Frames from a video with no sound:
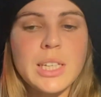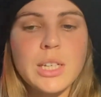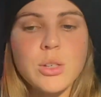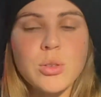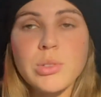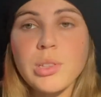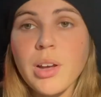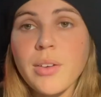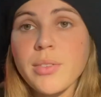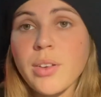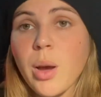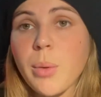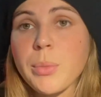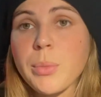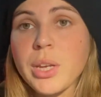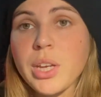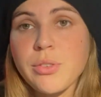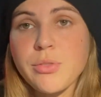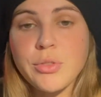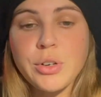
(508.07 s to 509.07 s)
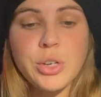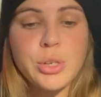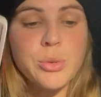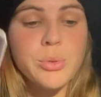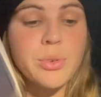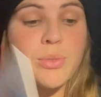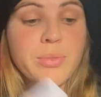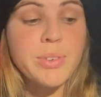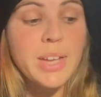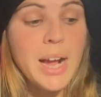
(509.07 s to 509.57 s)
new love coming in for you
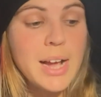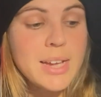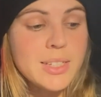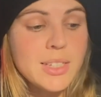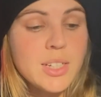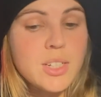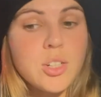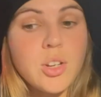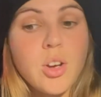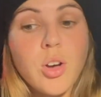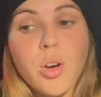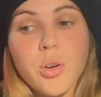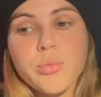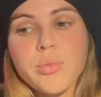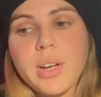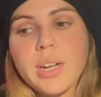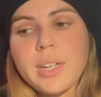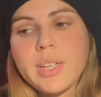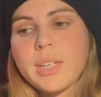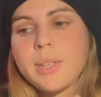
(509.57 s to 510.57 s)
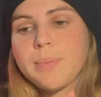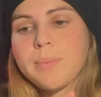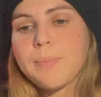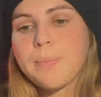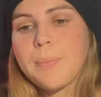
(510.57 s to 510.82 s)
if it hasn't already.